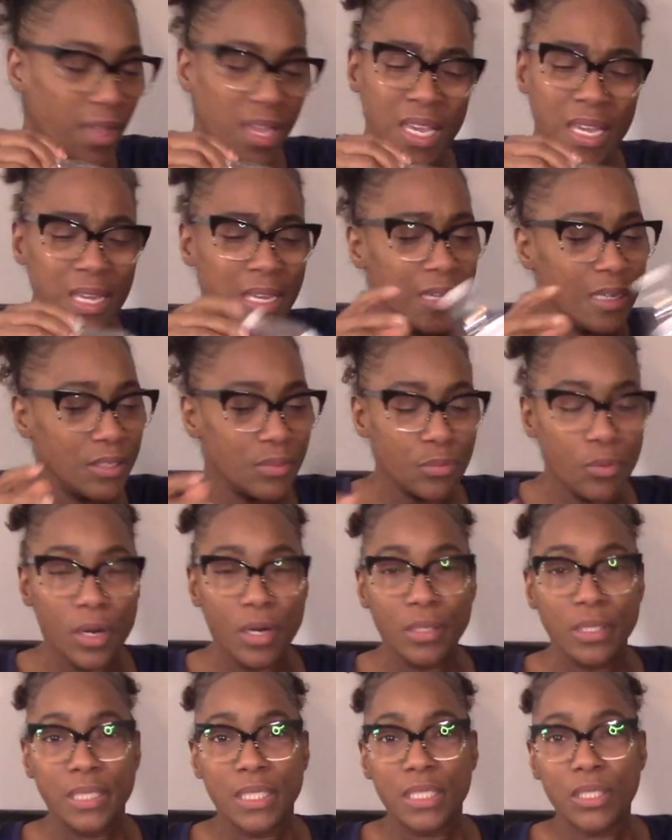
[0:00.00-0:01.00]
He is
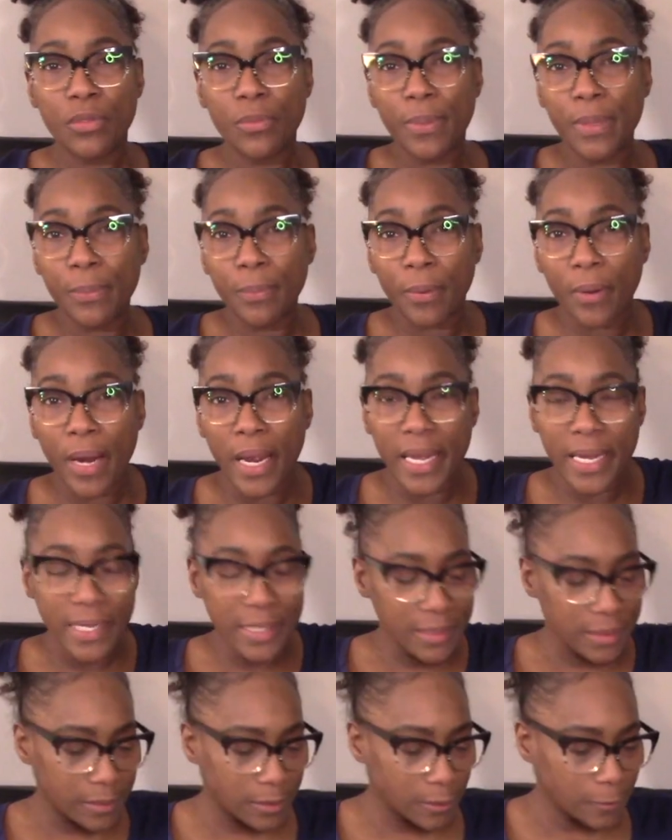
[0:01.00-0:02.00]
worthy to be
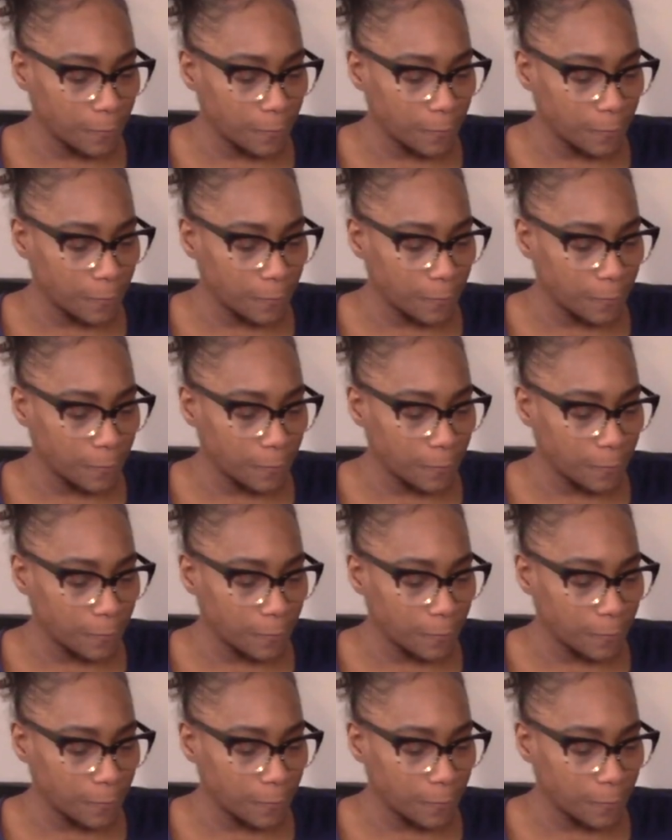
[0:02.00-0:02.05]
praised.